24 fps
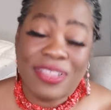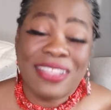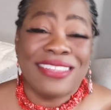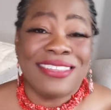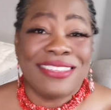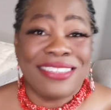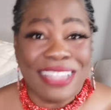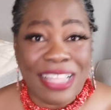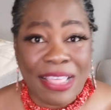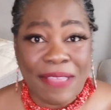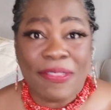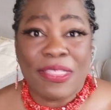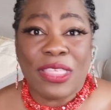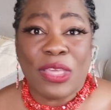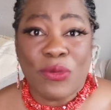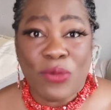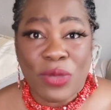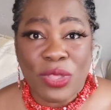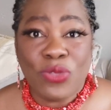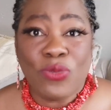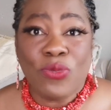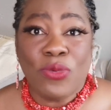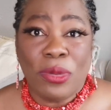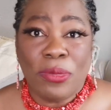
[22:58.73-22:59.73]
Same thing
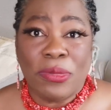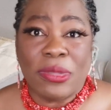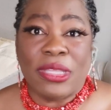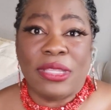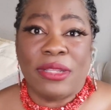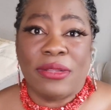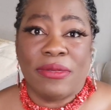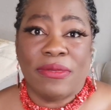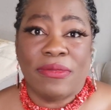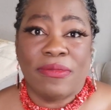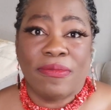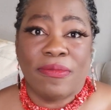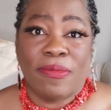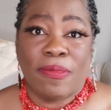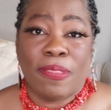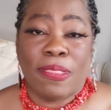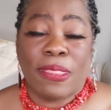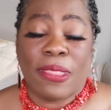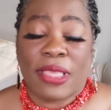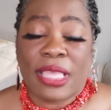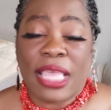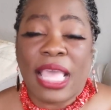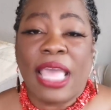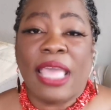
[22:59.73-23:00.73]
with women,
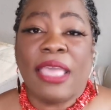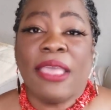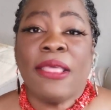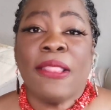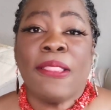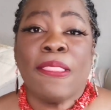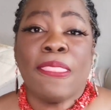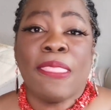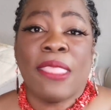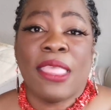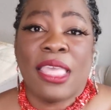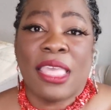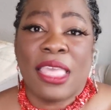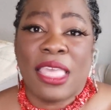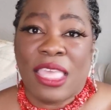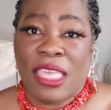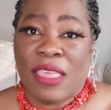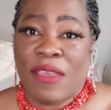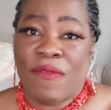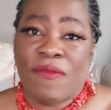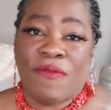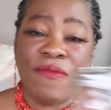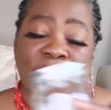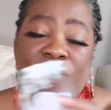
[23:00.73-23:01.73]
okay?
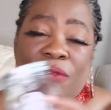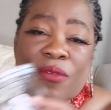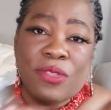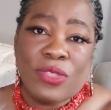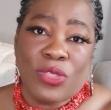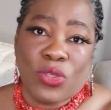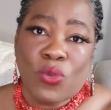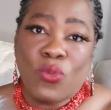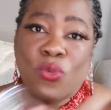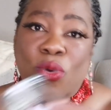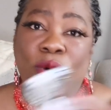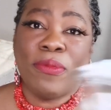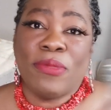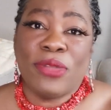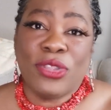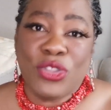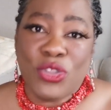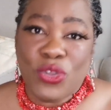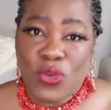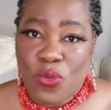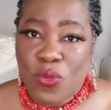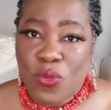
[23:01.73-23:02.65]
If the woman you